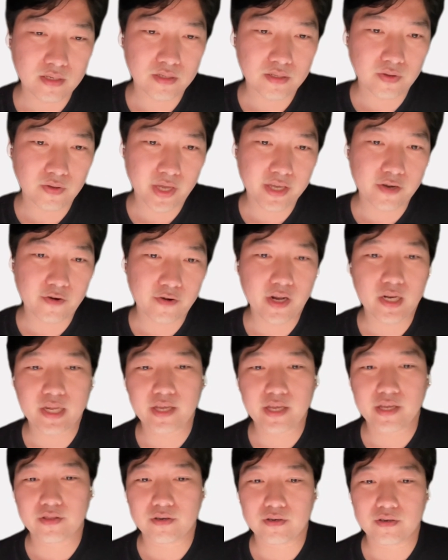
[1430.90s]
So a great
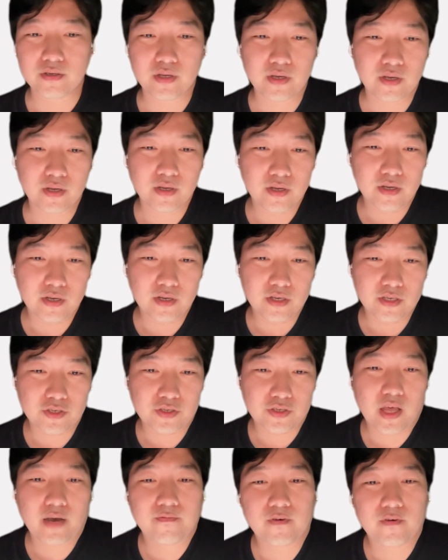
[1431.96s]
leader
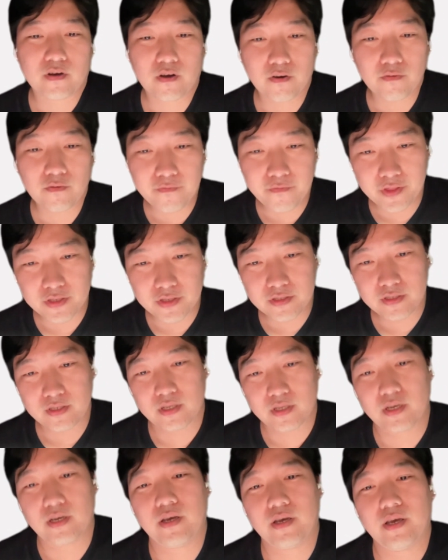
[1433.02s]
should have a
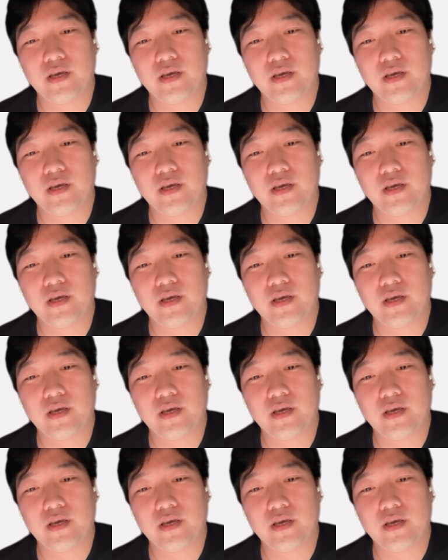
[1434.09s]
confidence